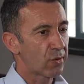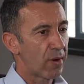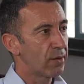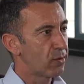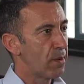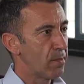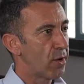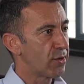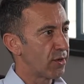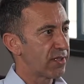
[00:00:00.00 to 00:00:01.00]
trying to
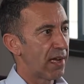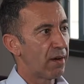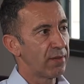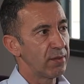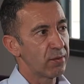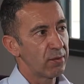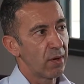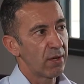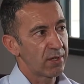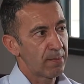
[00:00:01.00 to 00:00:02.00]
immerse yourself into
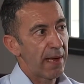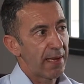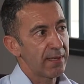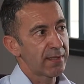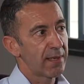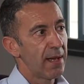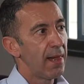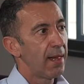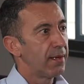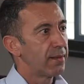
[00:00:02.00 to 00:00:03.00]
a space,
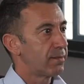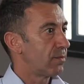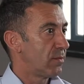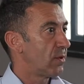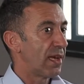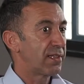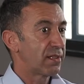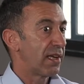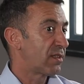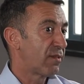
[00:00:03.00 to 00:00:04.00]

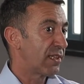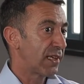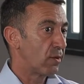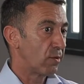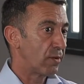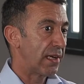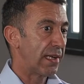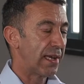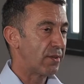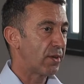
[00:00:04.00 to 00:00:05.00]
it's physical
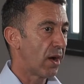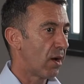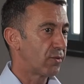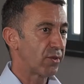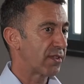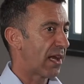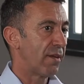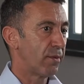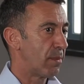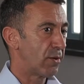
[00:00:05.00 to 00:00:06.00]
really, and you can't just
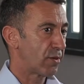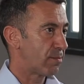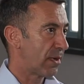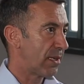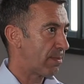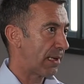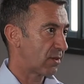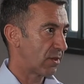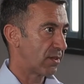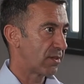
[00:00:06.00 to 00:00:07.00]
have a bunch of pretty
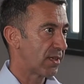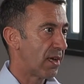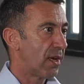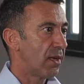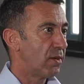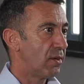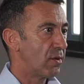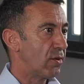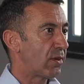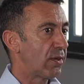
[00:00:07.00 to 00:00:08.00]
pictures.
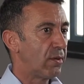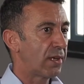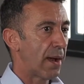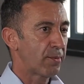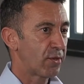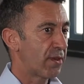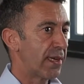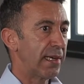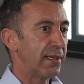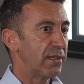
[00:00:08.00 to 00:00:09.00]
You capture
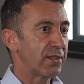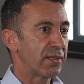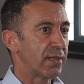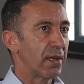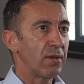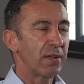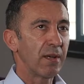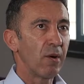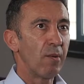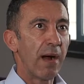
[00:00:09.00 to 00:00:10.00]
things that you
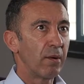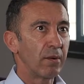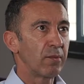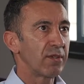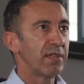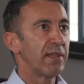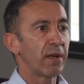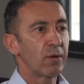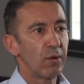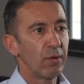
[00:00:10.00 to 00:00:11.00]
think, oh wow, what's in
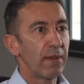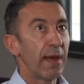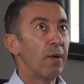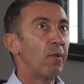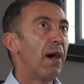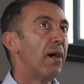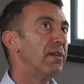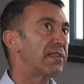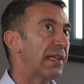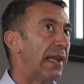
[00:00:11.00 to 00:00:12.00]
that corner there, or how
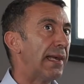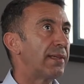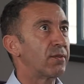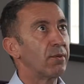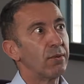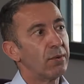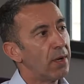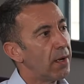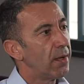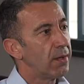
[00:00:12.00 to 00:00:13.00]
it's lit, or
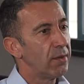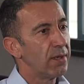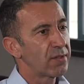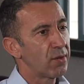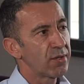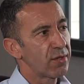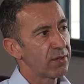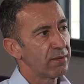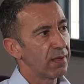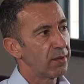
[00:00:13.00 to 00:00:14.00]
there's all sorts
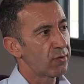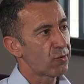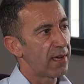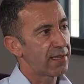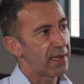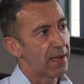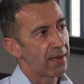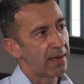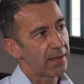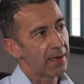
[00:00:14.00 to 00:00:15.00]
of little tricks like
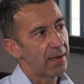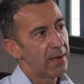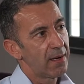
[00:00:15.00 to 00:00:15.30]
that